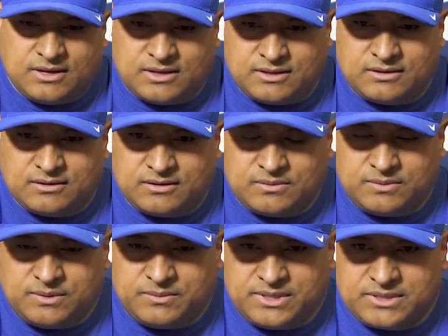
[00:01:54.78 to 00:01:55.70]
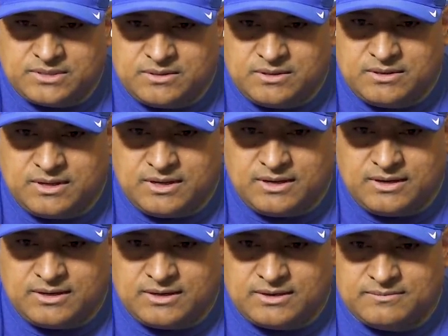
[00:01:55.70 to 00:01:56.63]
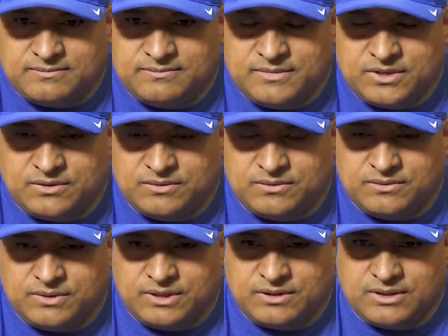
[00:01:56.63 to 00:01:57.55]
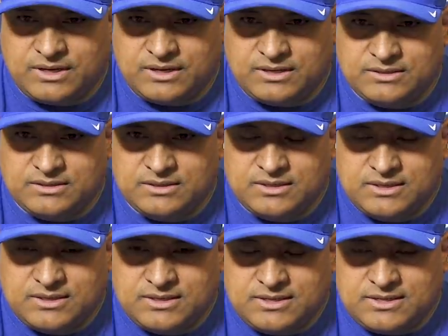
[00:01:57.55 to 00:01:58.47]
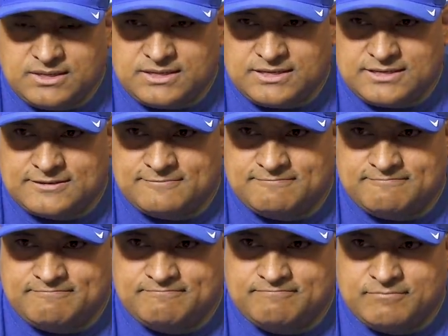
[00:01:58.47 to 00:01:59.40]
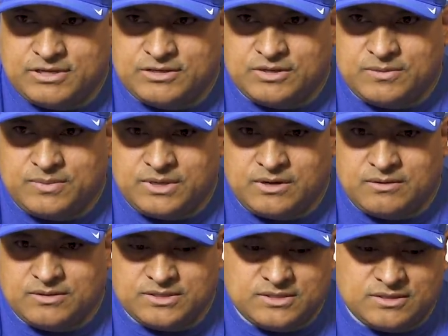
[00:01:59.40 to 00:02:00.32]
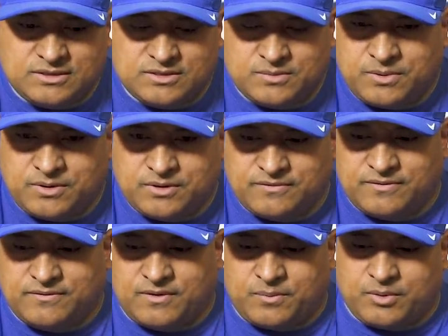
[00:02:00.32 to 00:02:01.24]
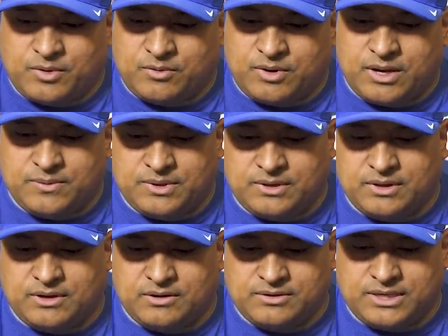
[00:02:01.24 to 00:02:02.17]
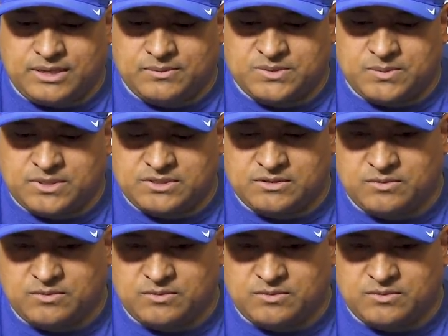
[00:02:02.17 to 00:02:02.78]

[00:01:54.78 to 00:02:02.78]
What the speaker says: you know, he'll be missed. And, we know that he's going to be always supportive of our program and our team, especially